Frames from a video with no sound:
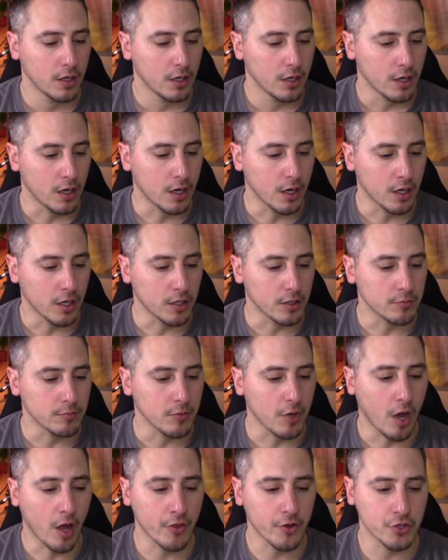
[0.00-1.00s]

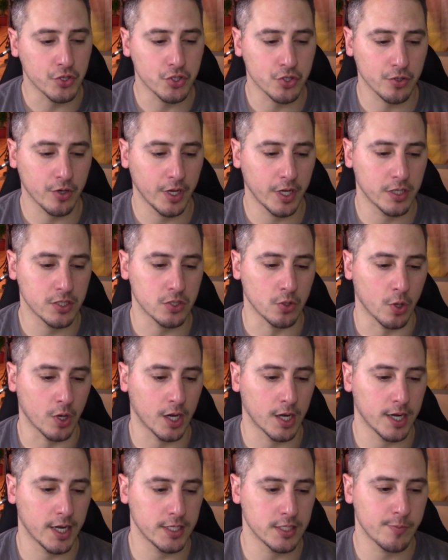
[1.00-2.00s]
Other strikes
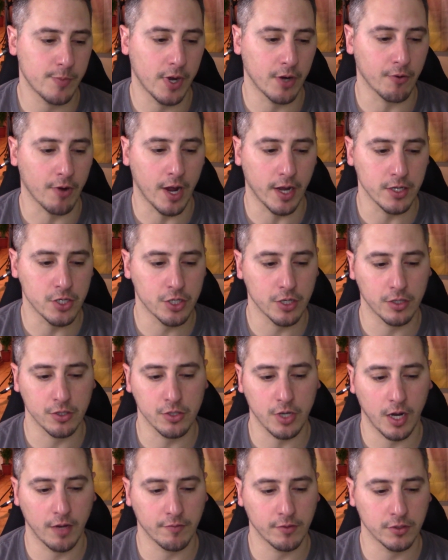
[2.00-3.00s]
organized by Rideshare
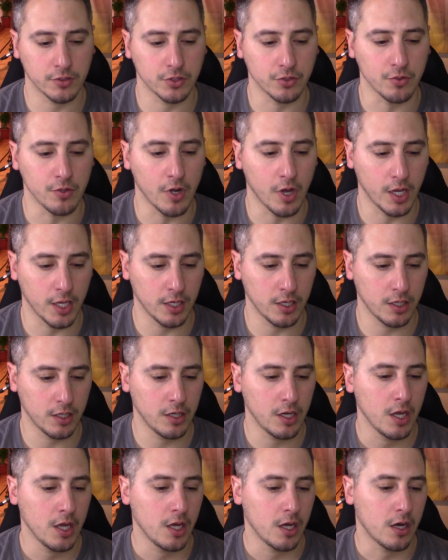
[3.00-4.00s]
Drivers
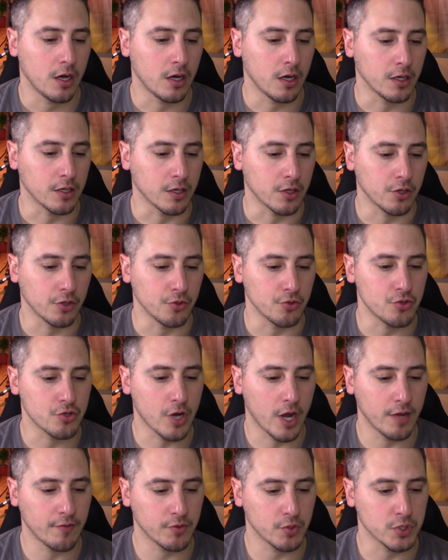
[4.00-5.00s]
United include
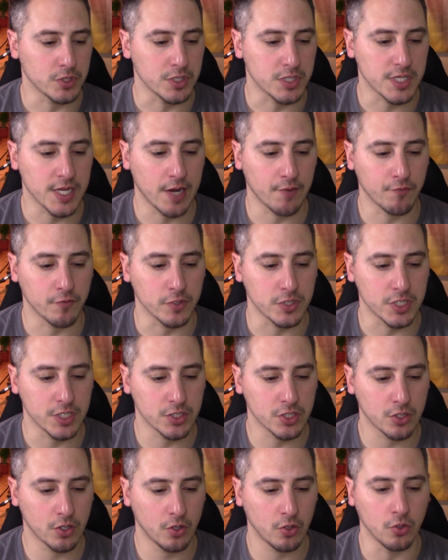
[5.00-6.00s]
drivers in San
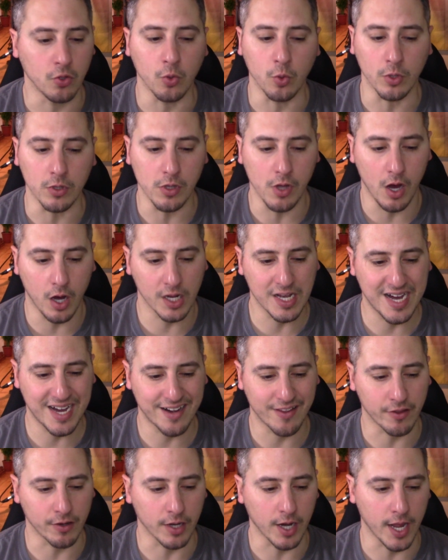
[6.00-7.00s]
Francisco who will log out
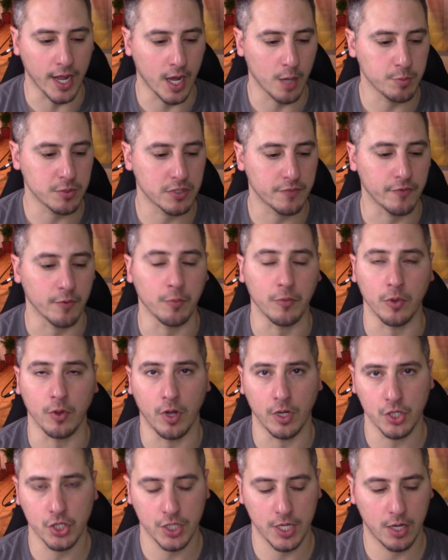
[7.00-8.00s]
of their apps from
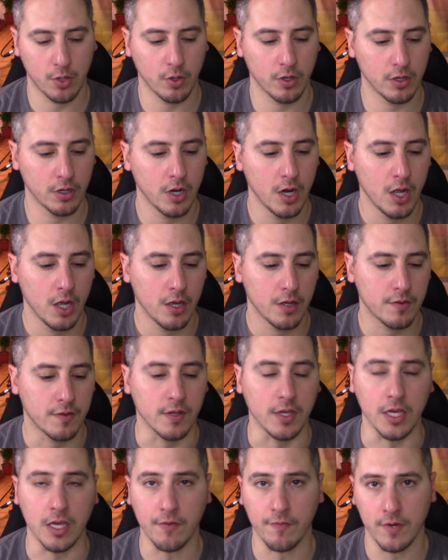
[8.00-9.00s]
lunch hour
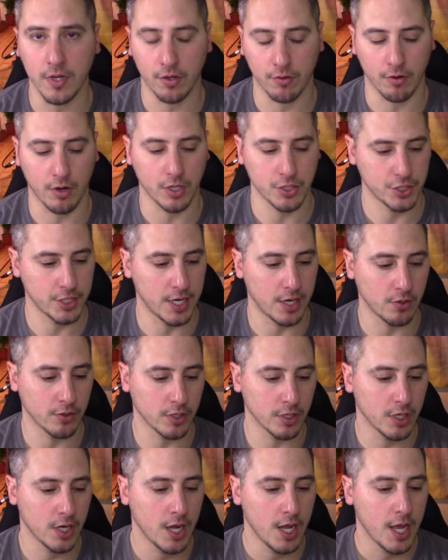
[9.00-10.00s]
to evening rush
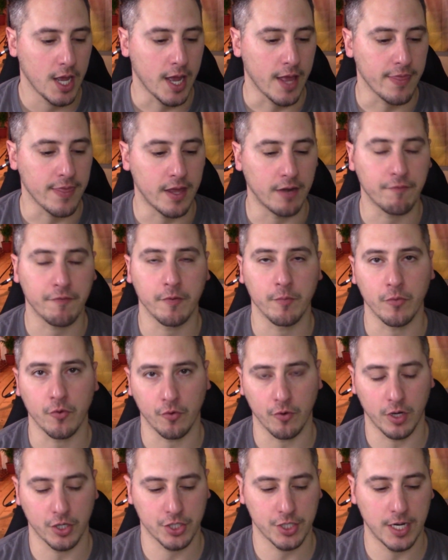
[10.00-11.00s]
hour, and then from the
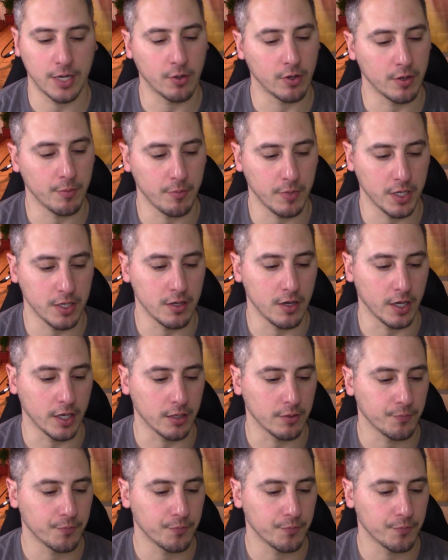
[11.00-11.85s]
rush hour to midnight.